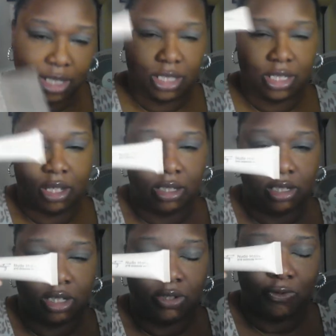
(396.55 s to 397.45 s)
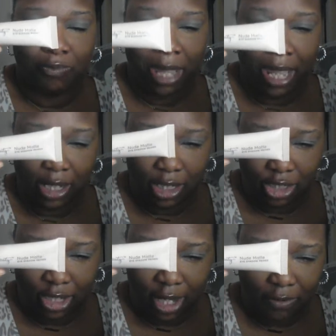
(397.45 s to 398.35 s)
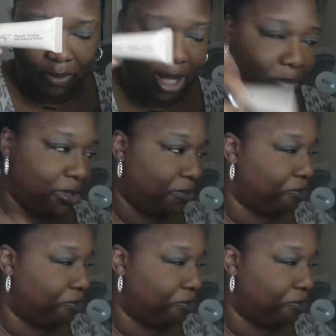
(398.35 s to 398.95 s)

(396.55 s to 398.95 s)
It's an Ulta Nude Matte Shadow Primer.